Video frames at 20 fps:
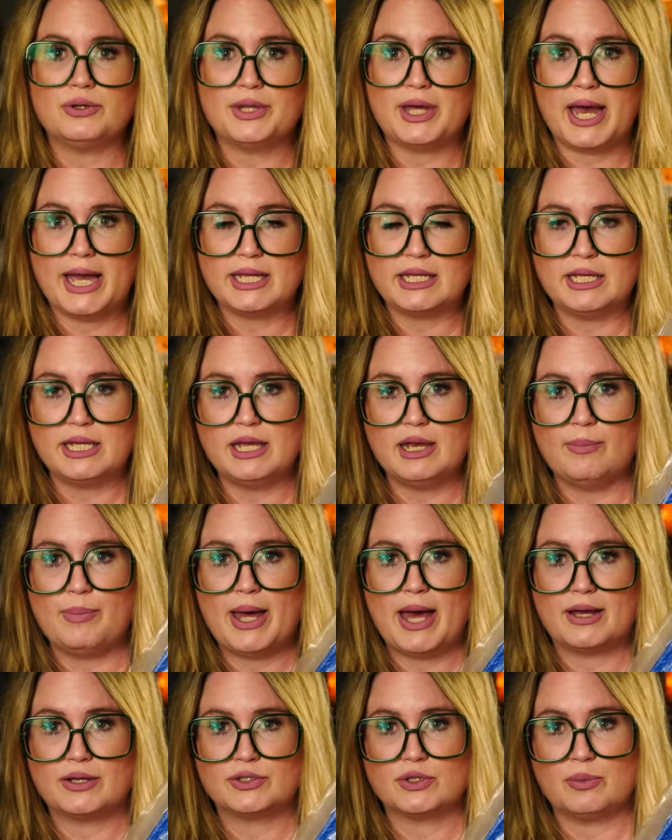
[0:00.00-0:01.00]
that IKEA
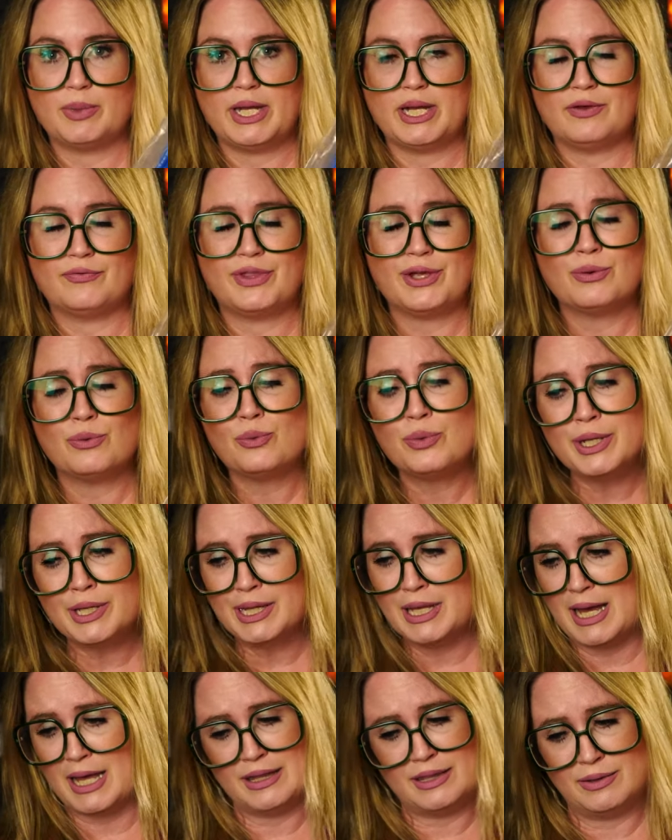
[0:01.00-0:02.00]
bags are made of. They're
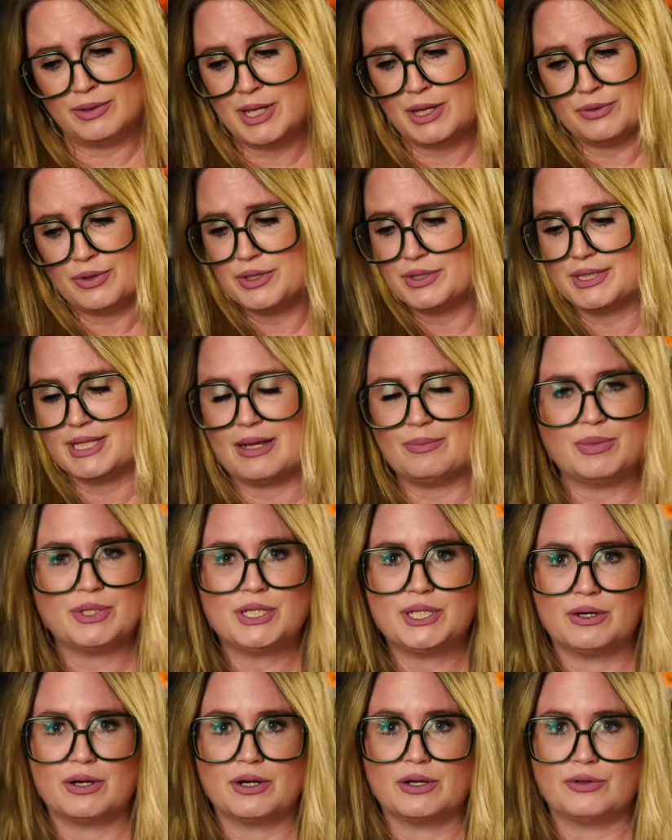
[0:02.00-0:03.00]
really, they're the same
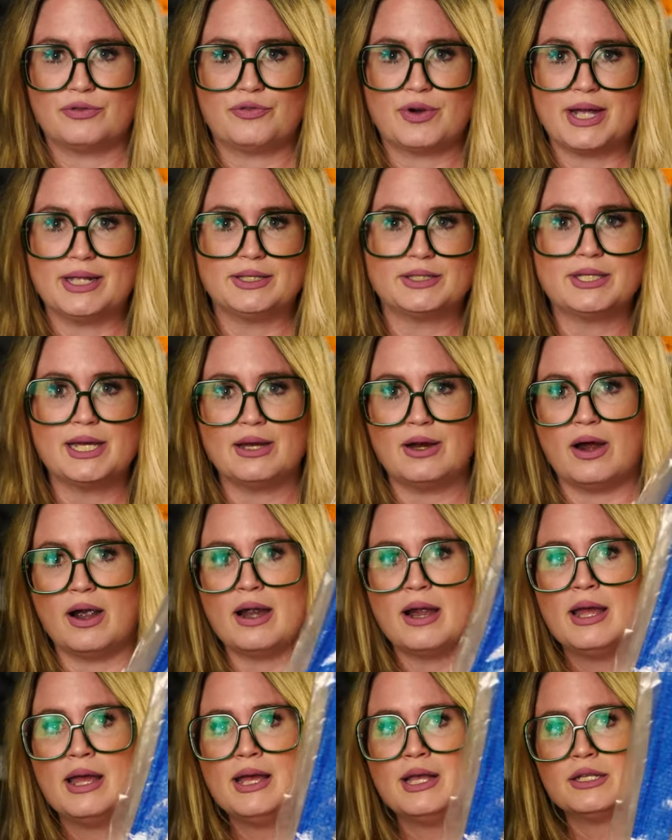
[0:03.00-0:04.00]
material, friends. They are.
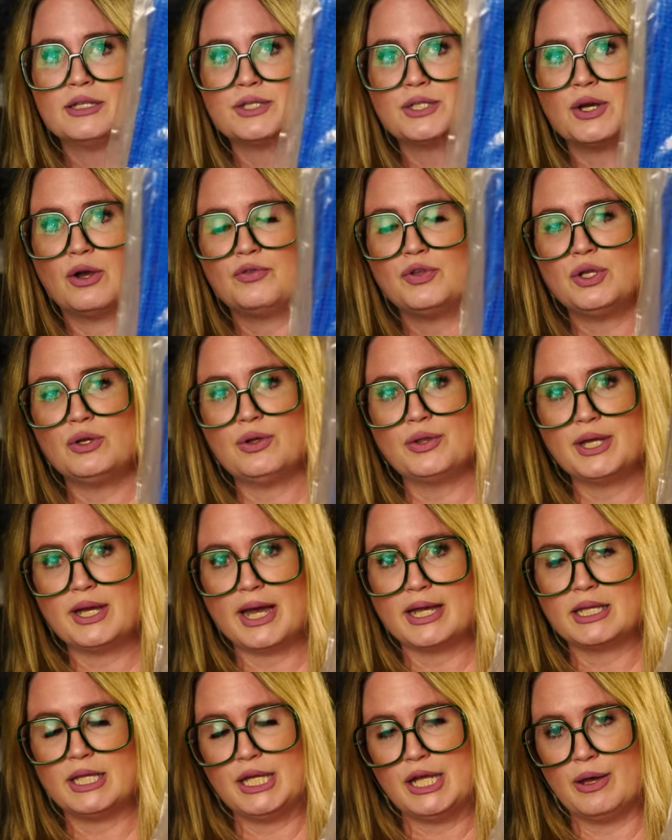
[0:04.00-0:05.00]
So if you know the
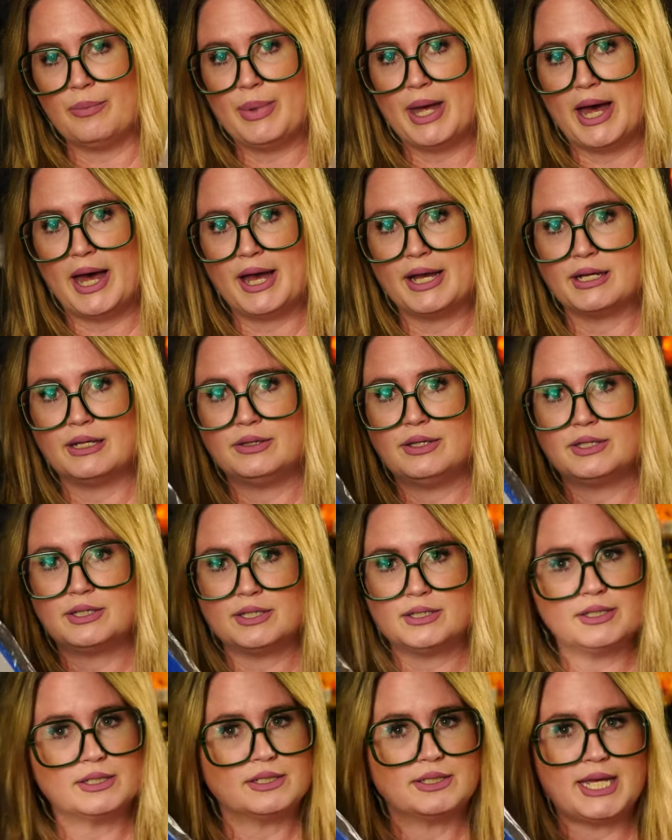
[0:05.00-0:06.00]
IKEA bag, this
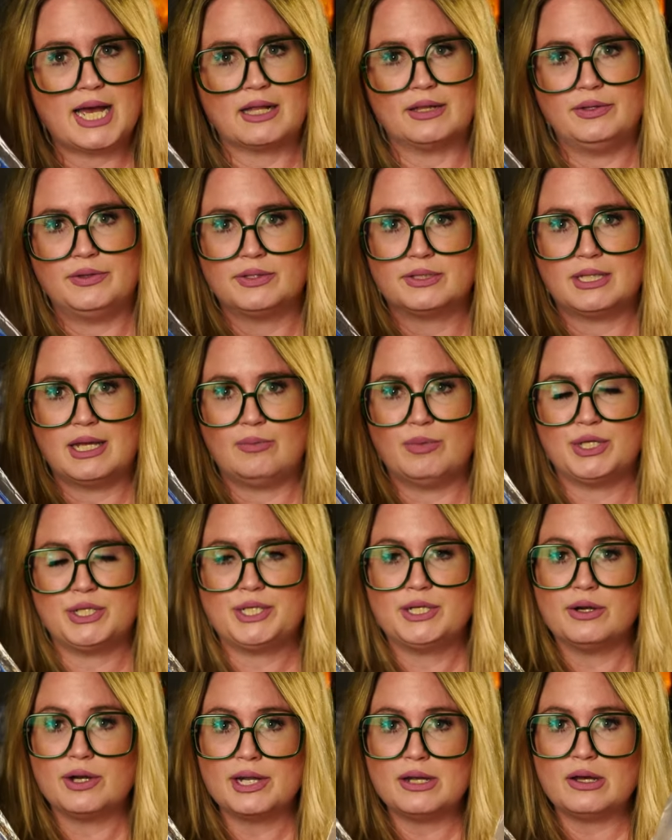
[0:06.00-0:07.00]
is exactly the same
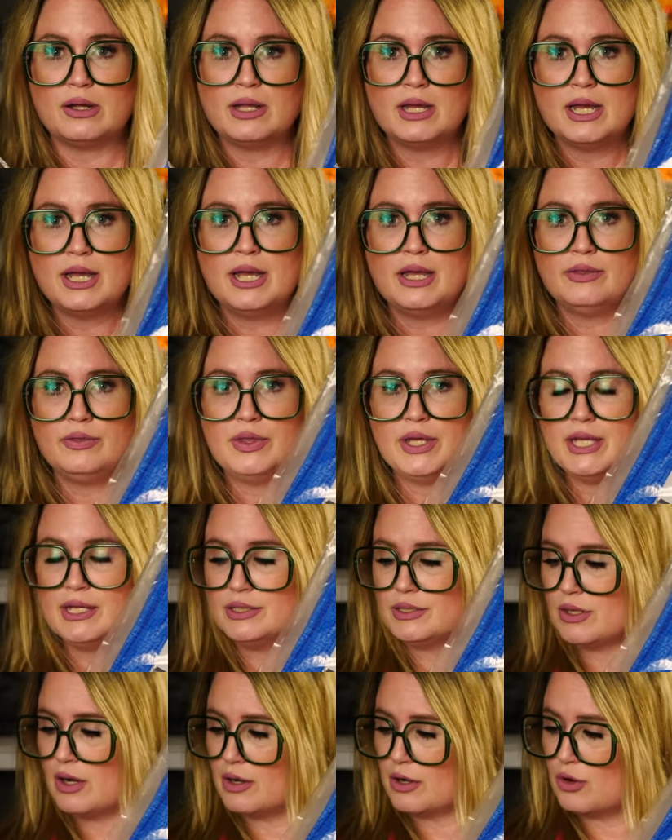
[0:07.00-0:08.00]
material.
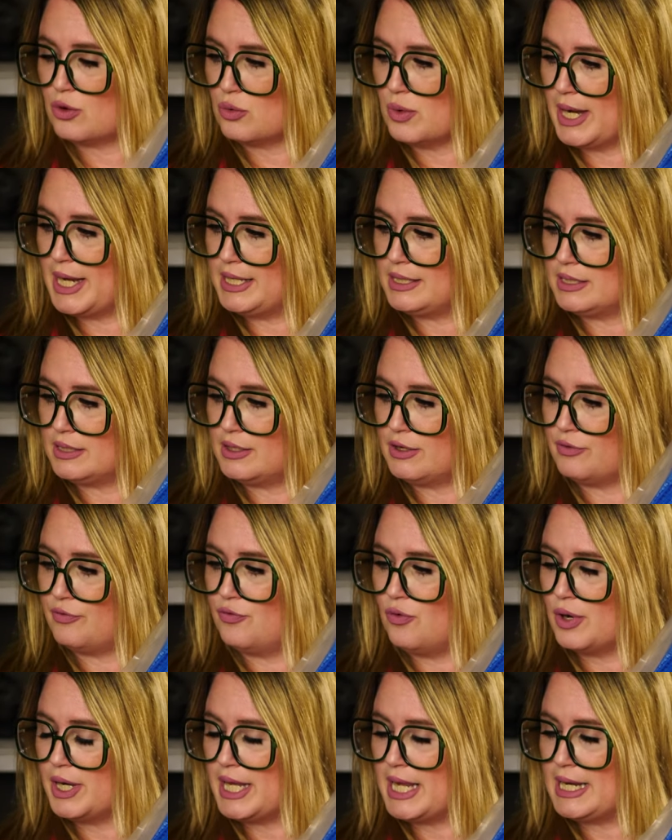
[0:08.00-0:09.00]
These are great. They're
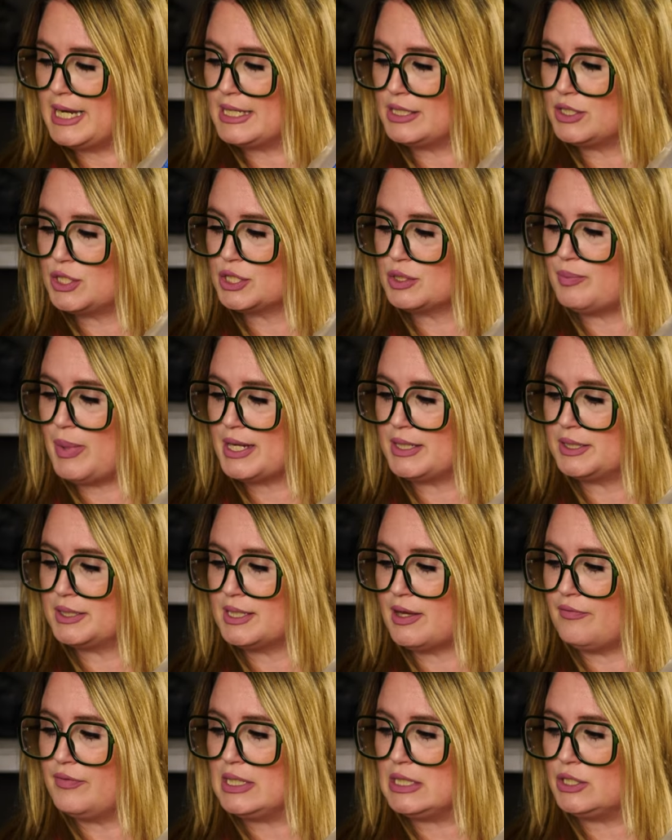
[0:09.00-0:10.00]
48 inches by
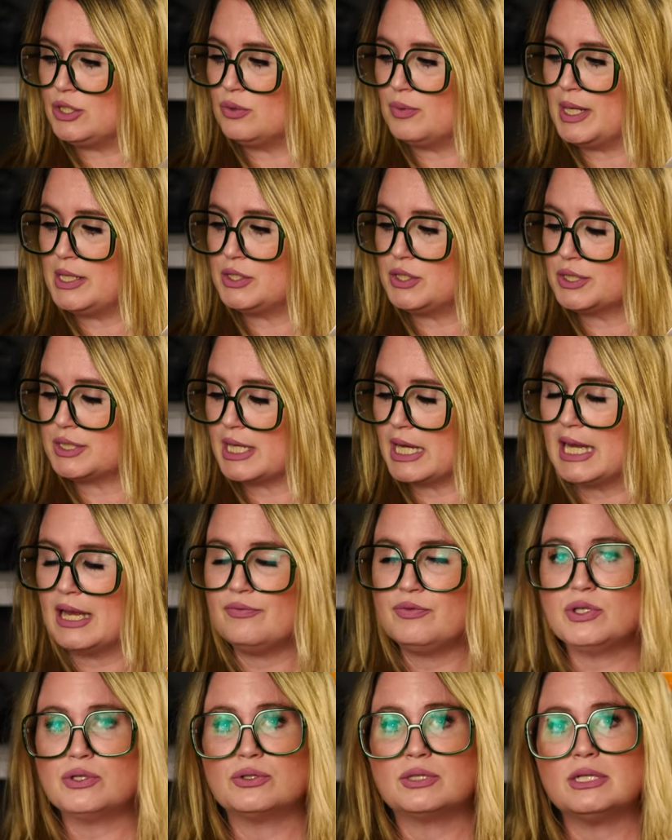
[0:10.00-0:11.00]
72 inches. I
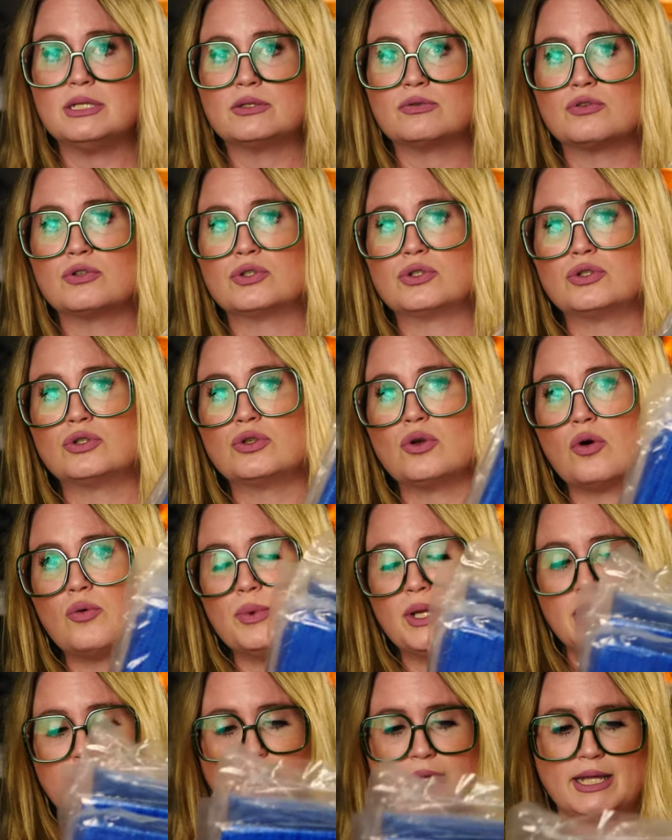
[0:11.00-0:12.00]
have used these for so
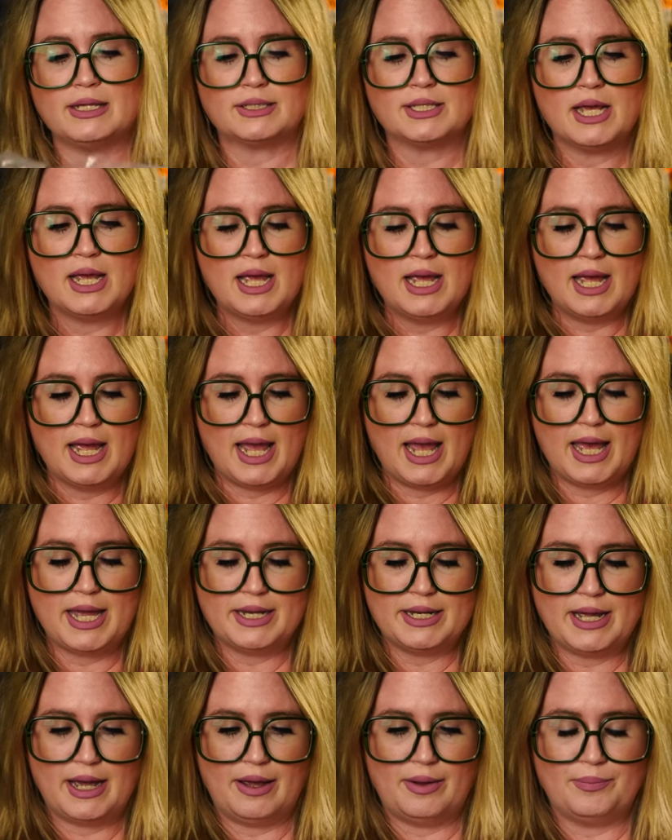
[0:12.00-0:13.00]
many things.
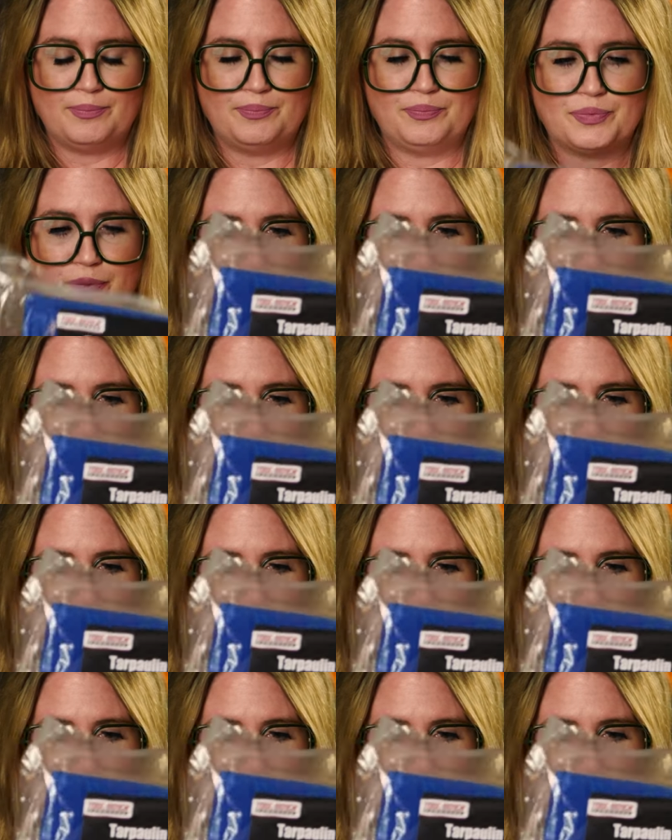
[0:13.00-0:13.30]
And um,